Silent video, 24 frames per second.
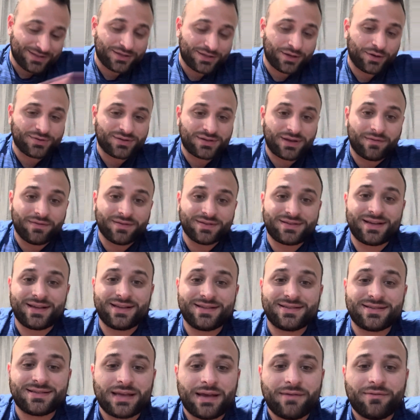so
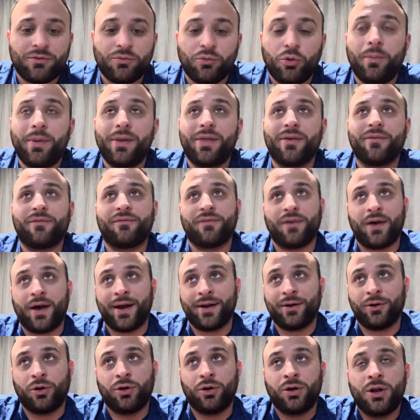17 7 will be the
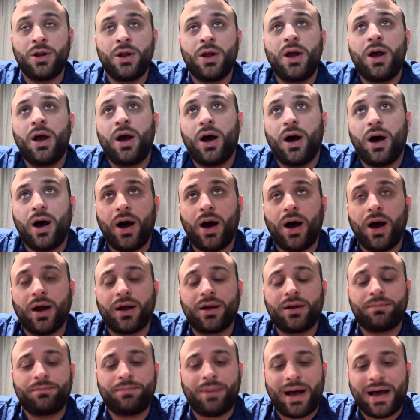final. Uh,
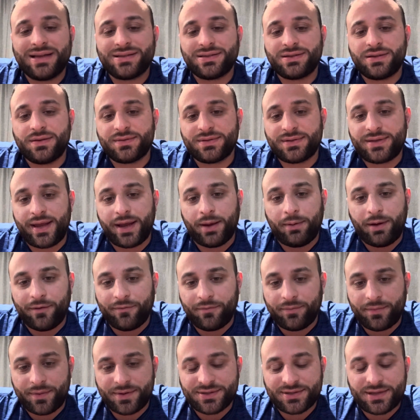positive to take away
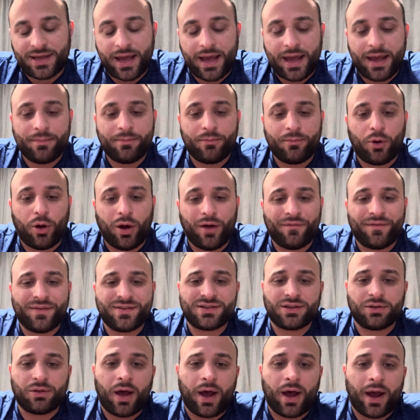from this game.
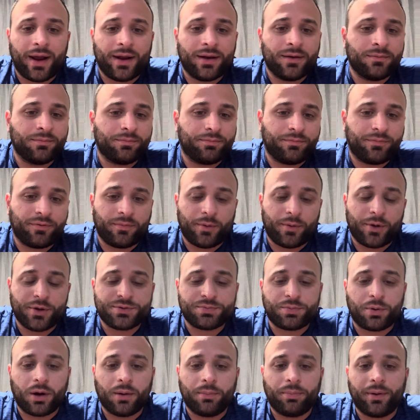Offensive line, for the
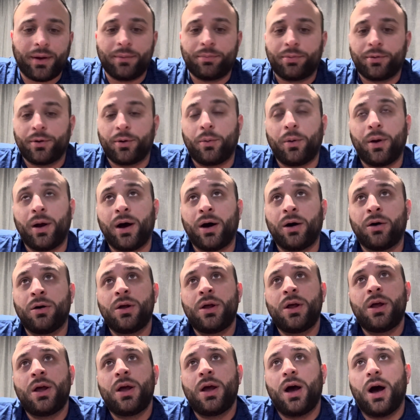most part, played pretty well.
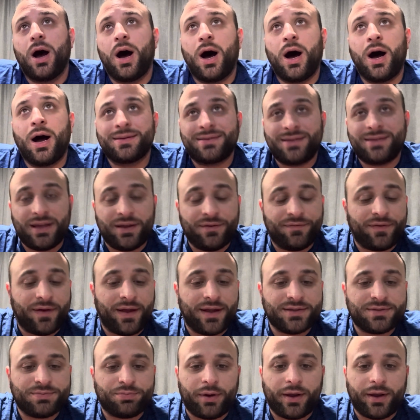Uh,
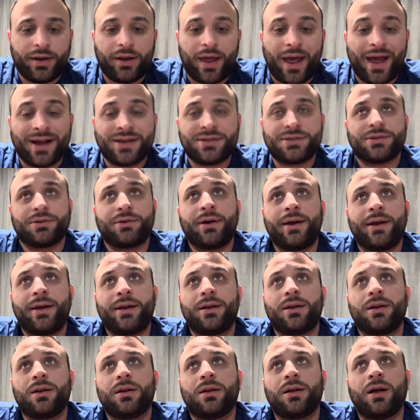defense played
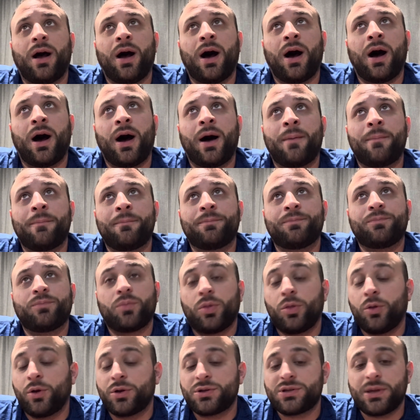excellent. Um,
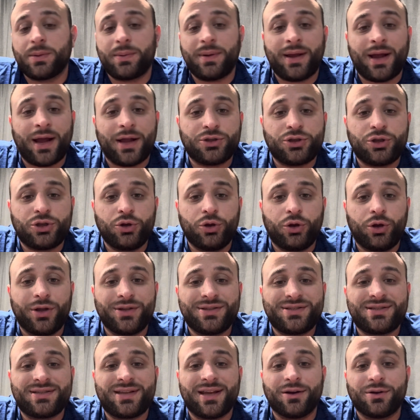looks like we got two
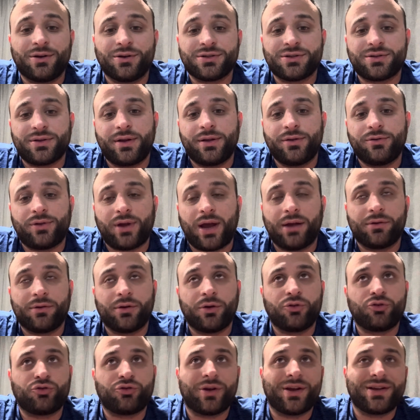good steals in
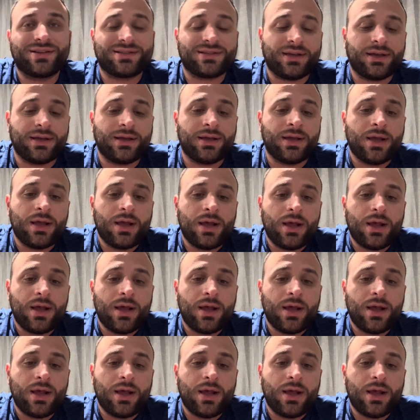Tyrone Tracy,